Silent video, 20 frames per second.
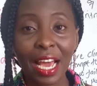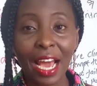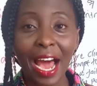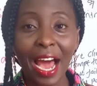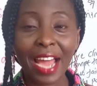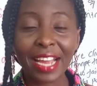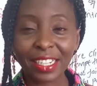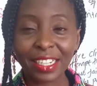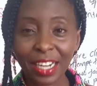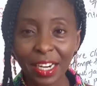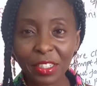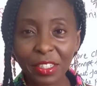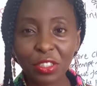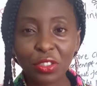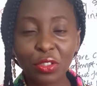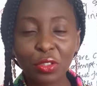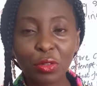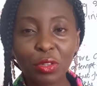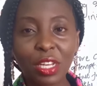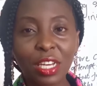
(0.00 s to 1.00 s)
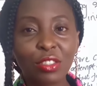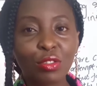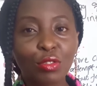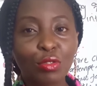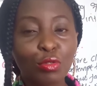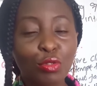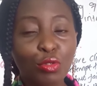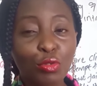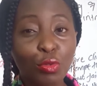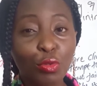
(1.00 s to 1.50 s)
I encourage students
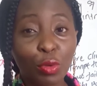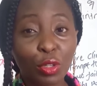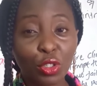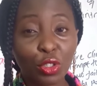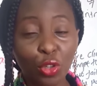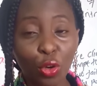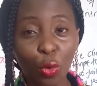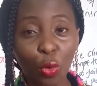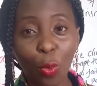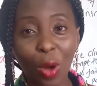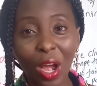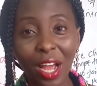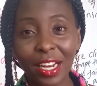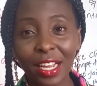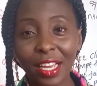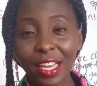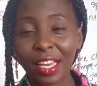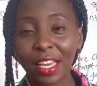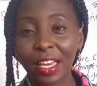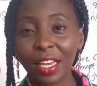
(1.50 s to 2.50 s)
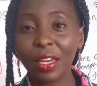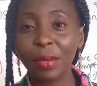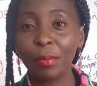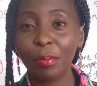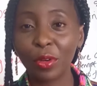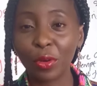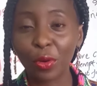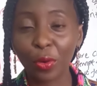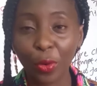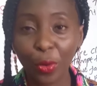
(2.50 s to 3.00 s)
to do question 1A
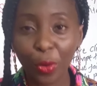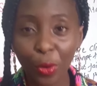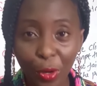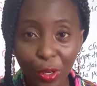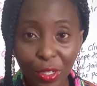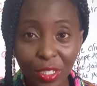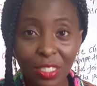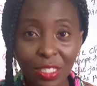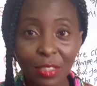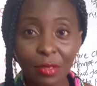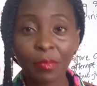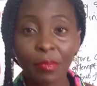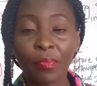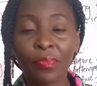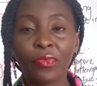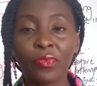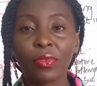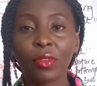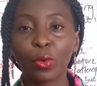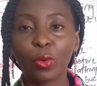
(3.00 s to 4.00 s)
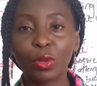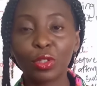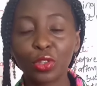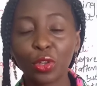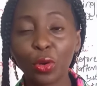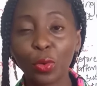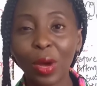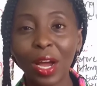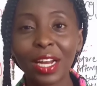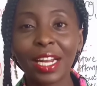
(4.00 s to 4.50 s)
because
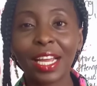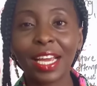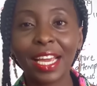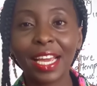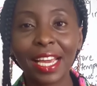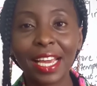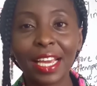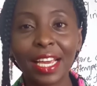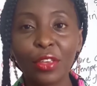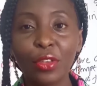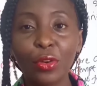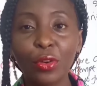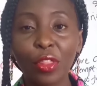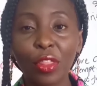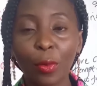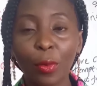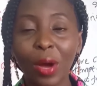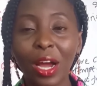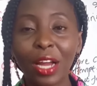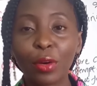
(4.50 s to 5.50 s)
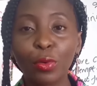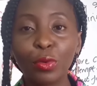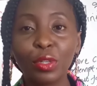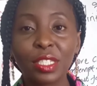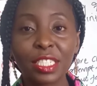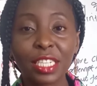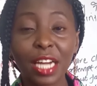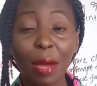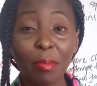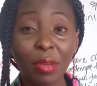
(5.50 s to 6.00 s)
question 1A, you're the one who
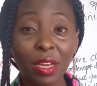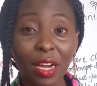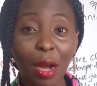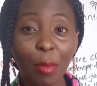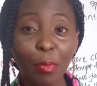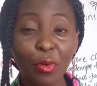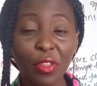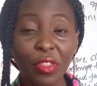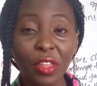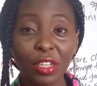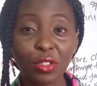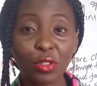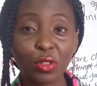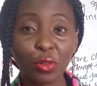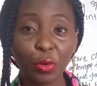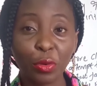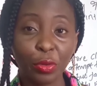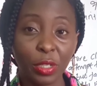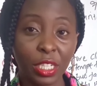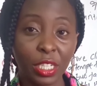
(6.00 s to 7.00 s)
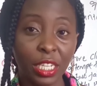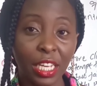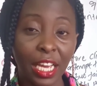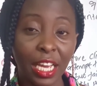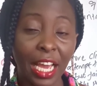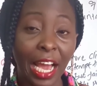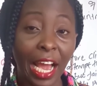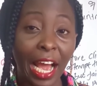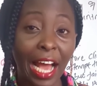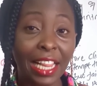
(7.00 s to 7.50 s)
is coming up with a story
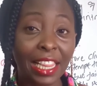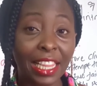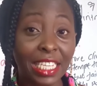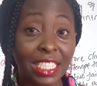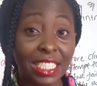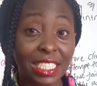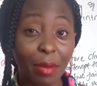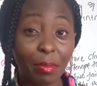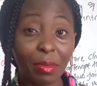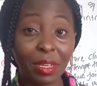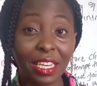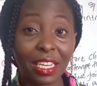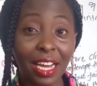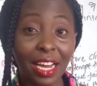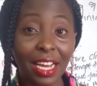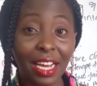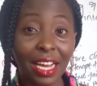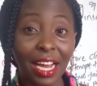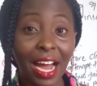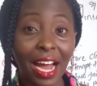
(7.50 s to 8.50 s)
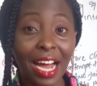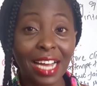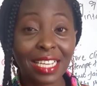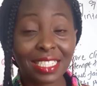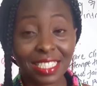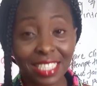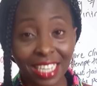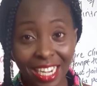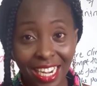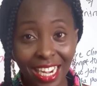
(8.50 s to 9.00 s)
and the examiner
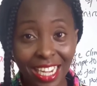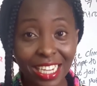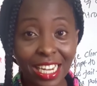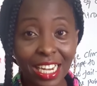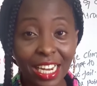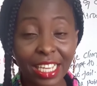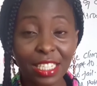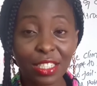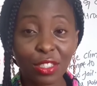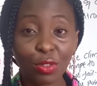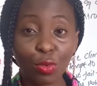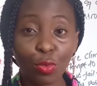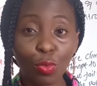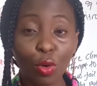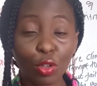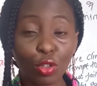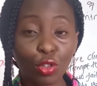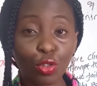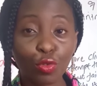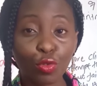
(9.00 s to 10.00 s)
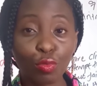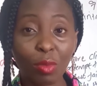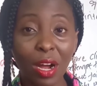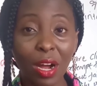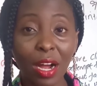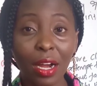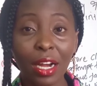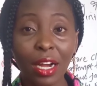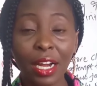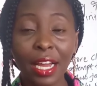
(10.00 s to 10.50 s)
has the guidelines to what to
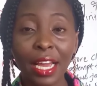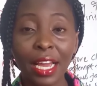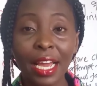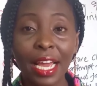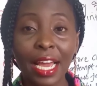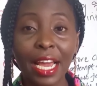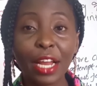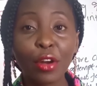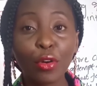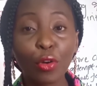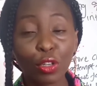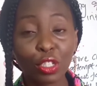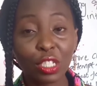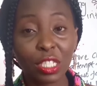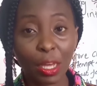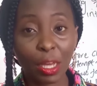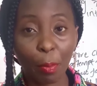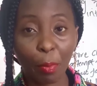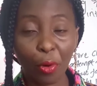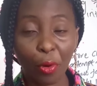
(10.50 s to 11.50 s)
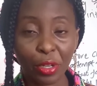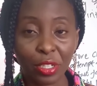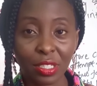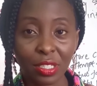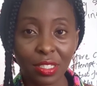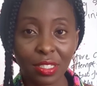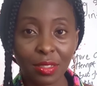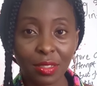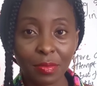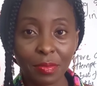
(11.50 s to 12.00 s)
mark and not the
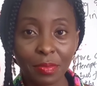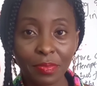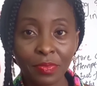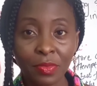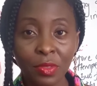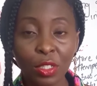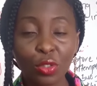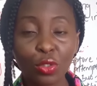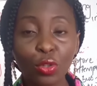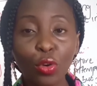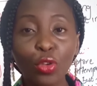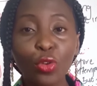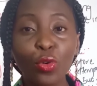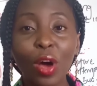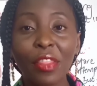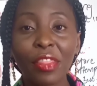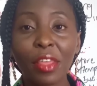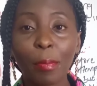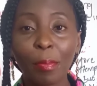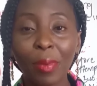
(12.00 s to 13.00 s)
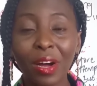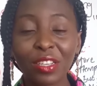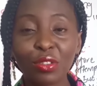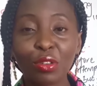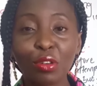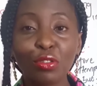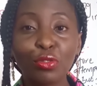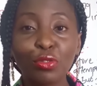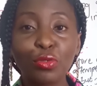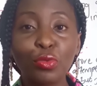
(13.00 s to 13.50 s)
points. So you are the
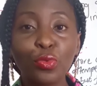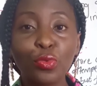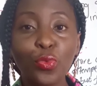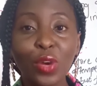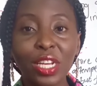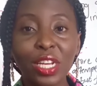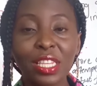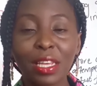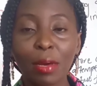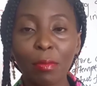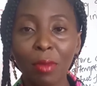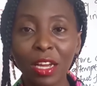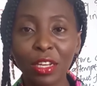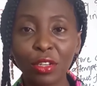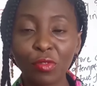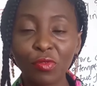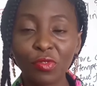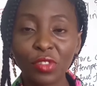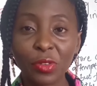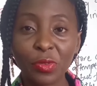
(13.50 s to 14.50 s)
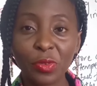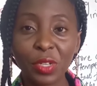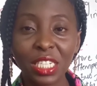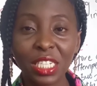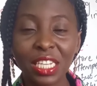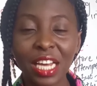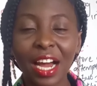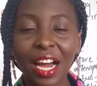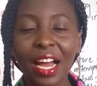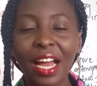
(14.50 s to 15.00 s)
person to win the mind of the
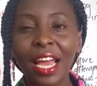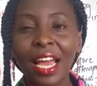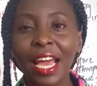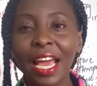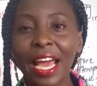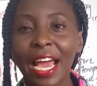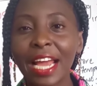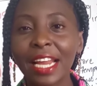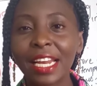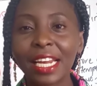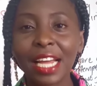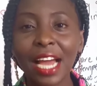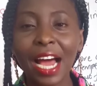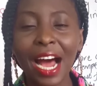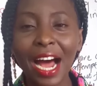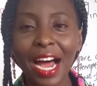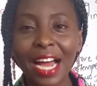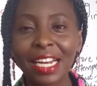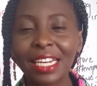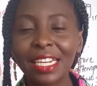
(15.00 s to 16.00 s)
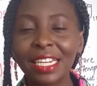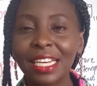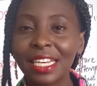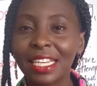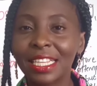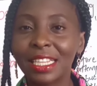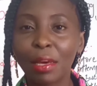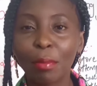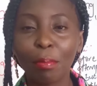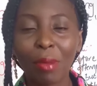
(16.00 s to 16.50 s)
reader and earn
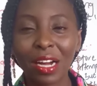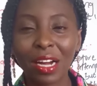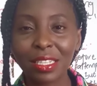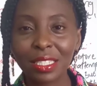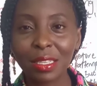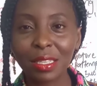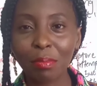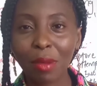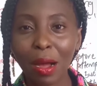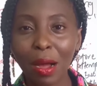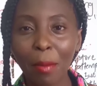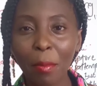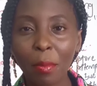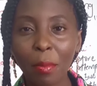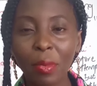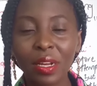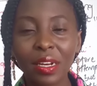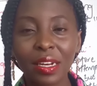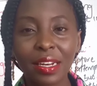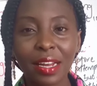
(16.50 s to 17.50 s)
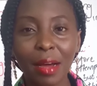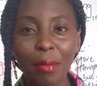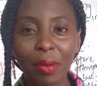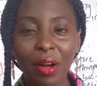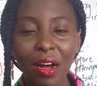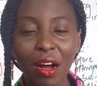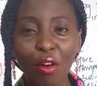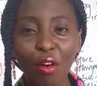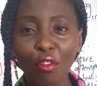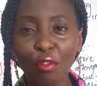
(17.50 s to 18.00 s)
the maximum
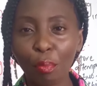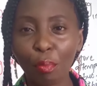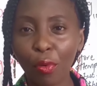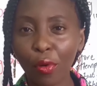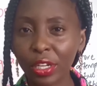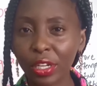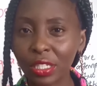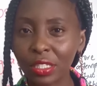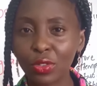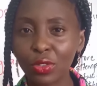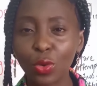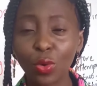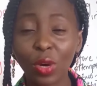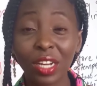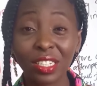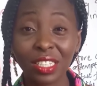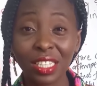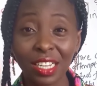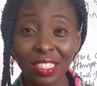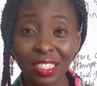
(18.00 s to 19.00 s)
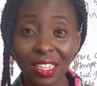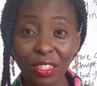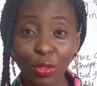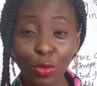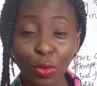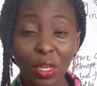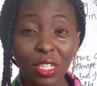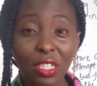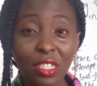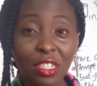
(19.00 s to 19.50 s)
number of points. You can get a
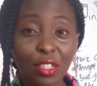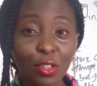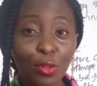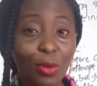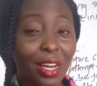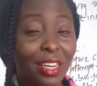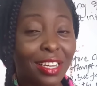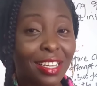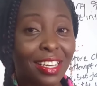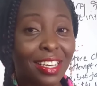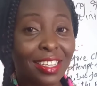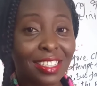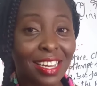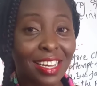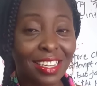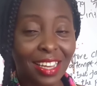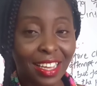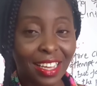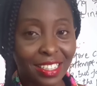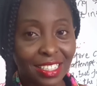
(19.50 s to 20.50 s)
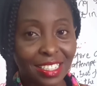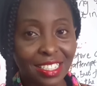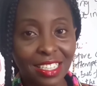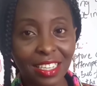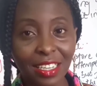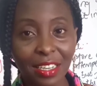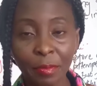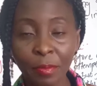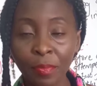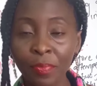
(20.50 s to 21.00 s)
20, you can get a
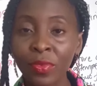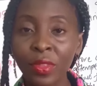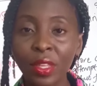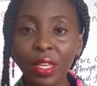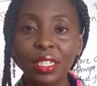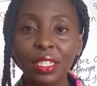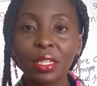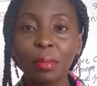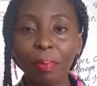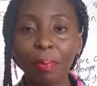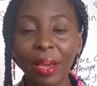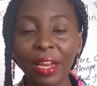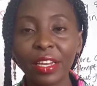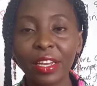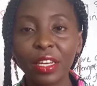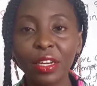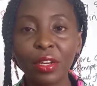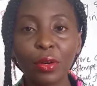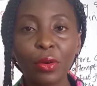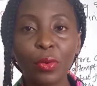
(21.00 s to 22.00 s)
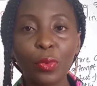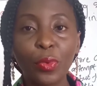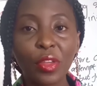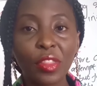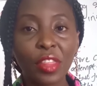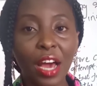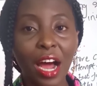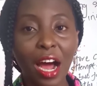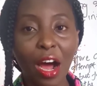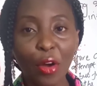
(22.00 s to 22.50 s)
19, depending
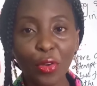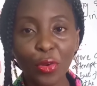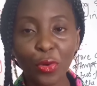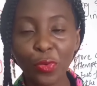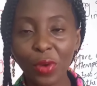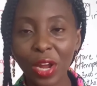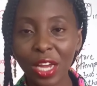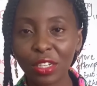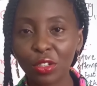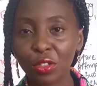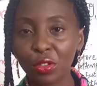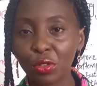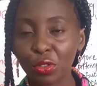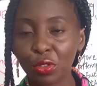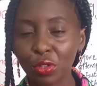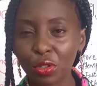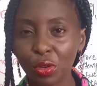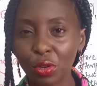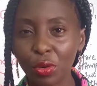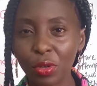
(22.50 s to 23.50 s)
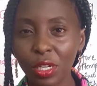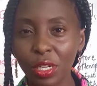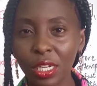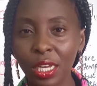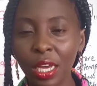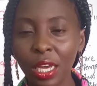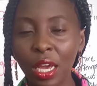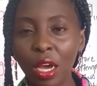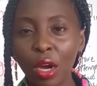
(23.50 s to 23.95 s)
with how you write your story.